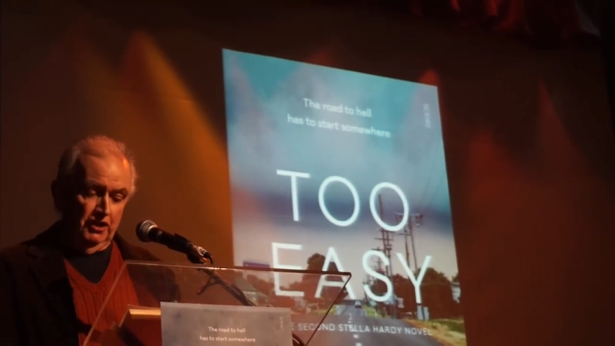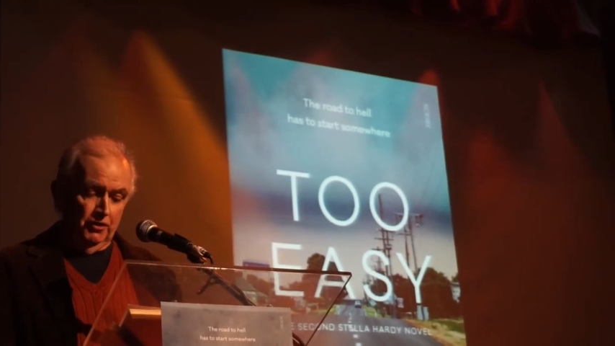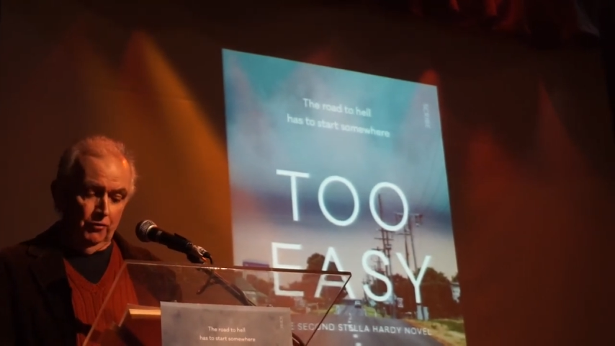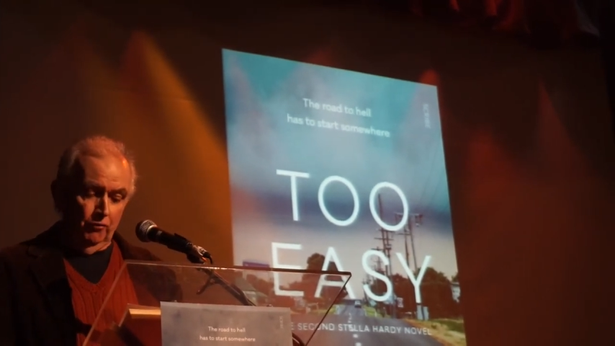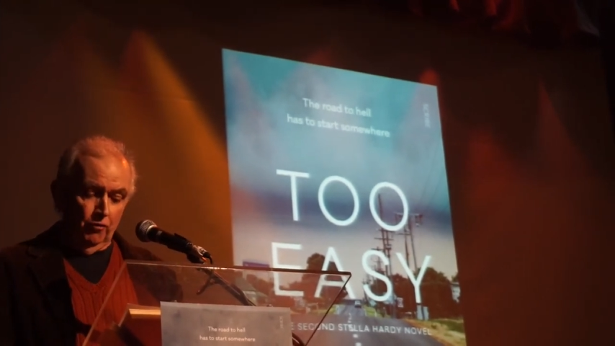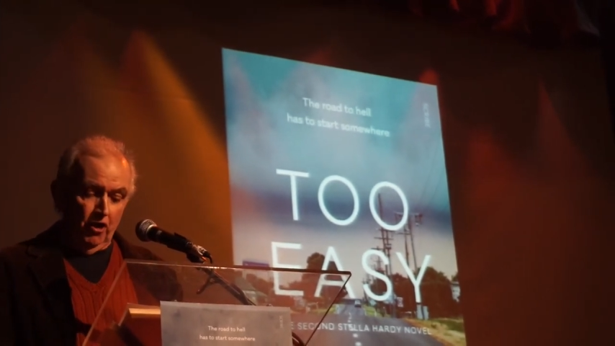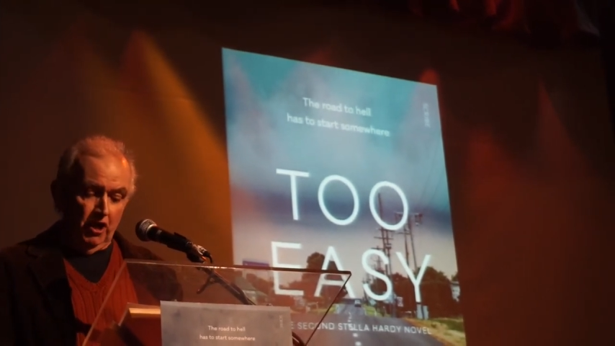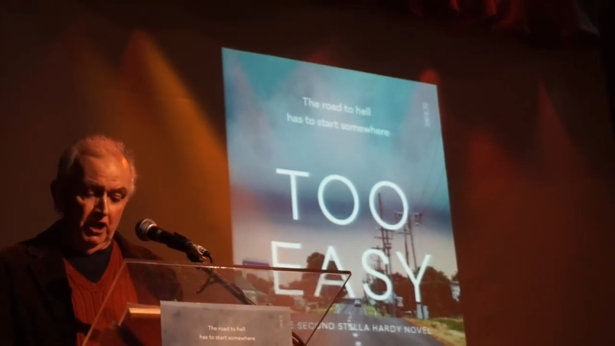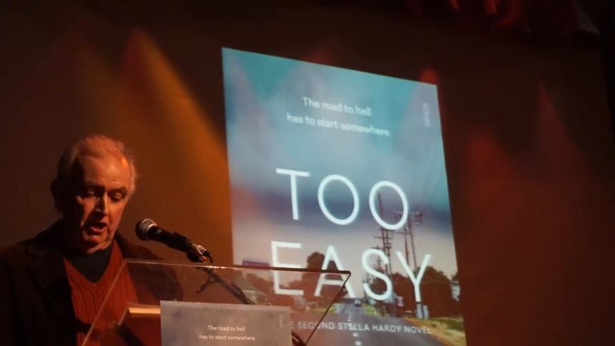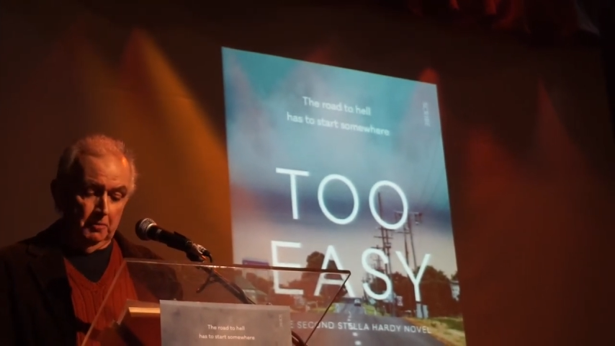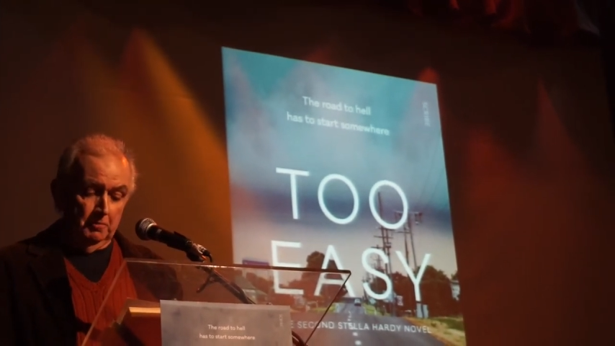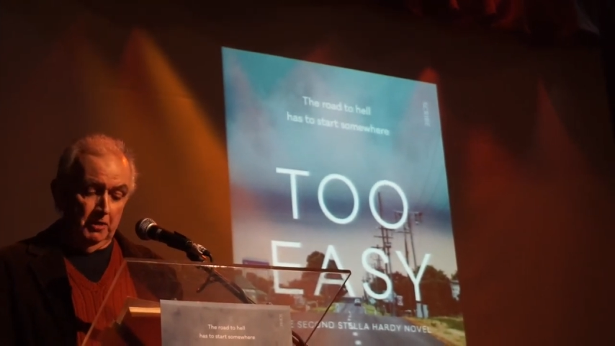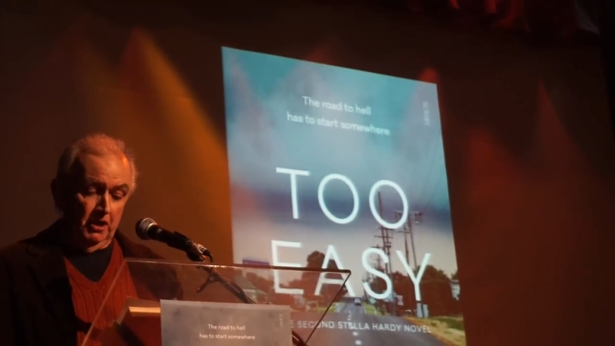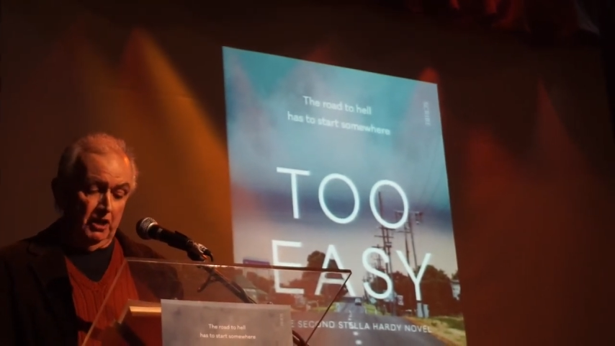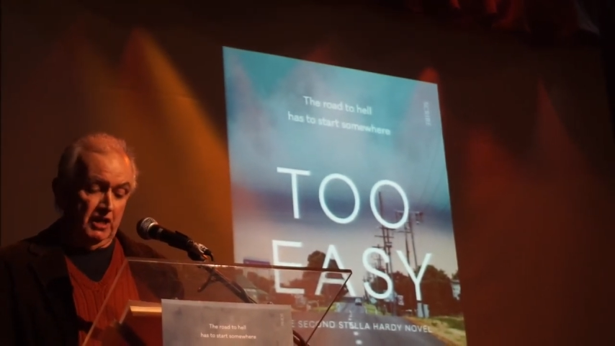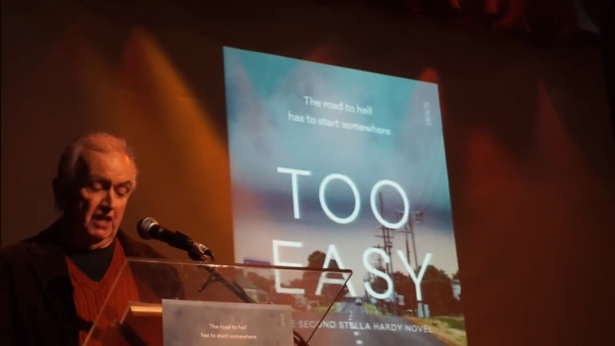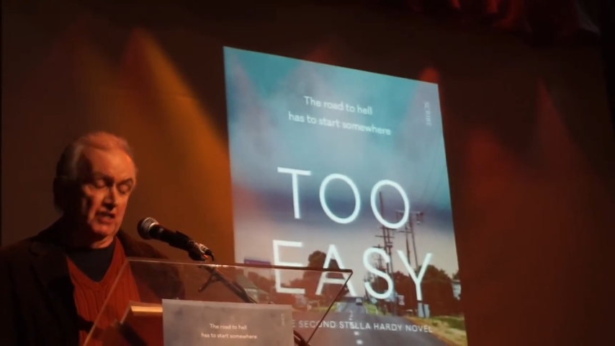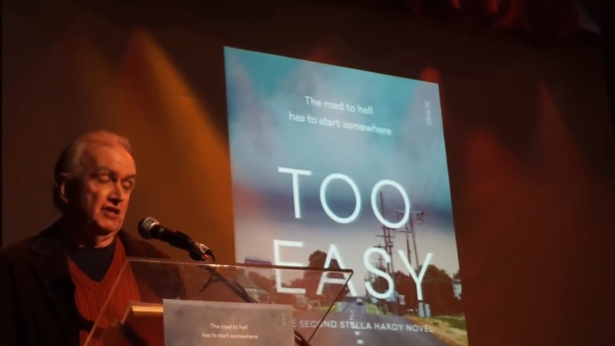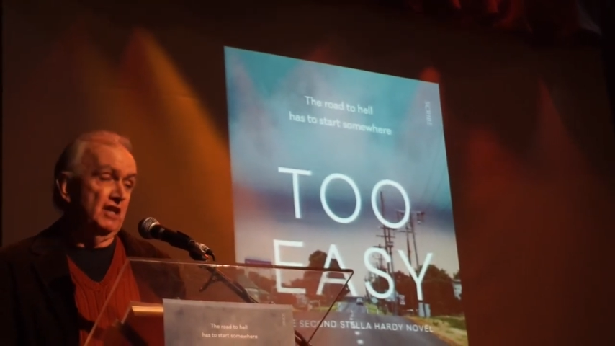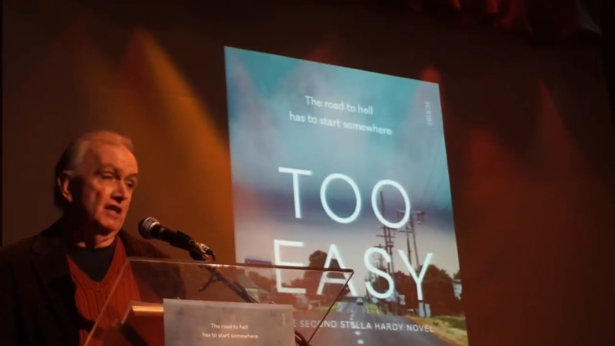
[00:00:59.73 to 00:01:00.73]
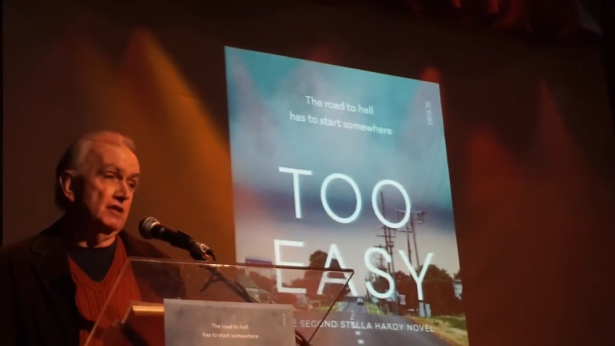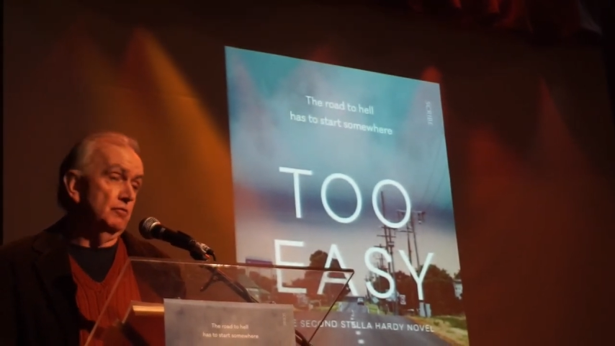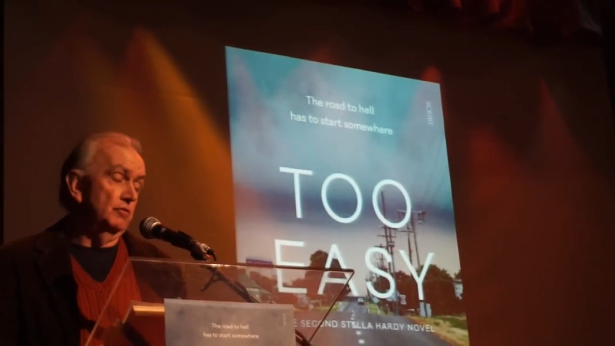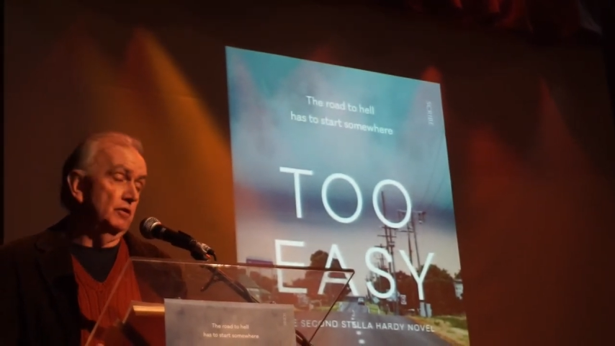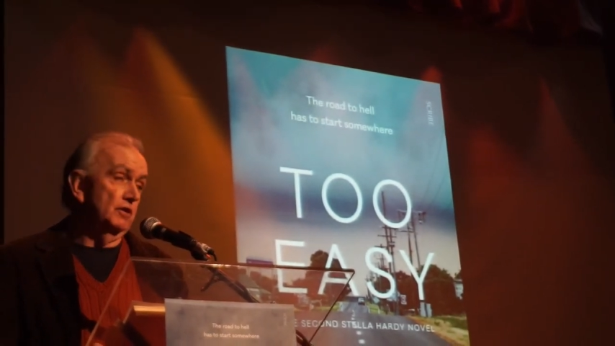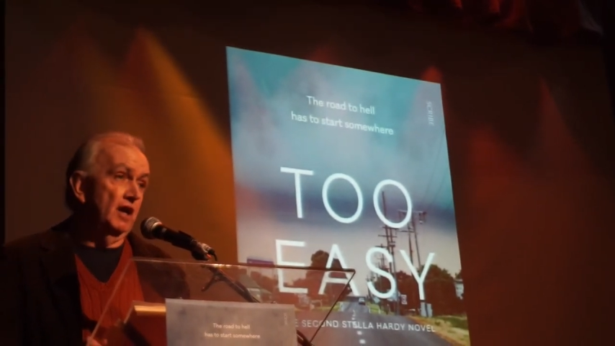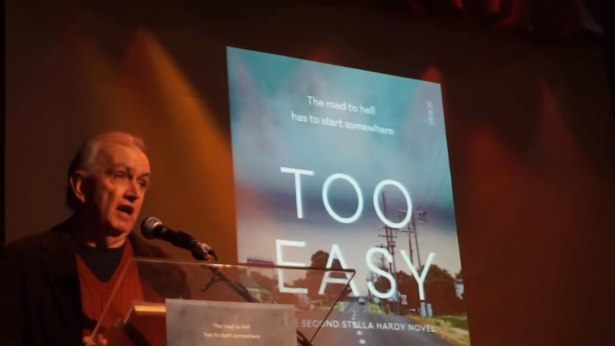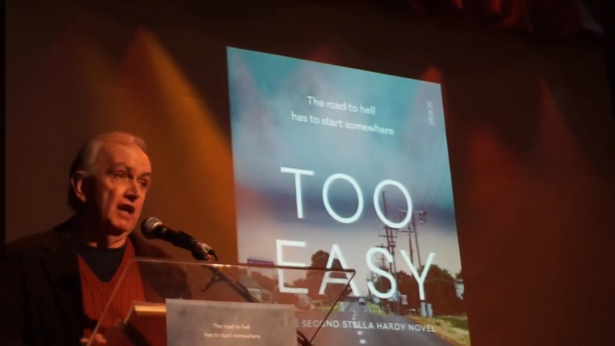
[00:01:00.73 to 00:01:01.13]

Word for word: in the writing. But I guess that's what,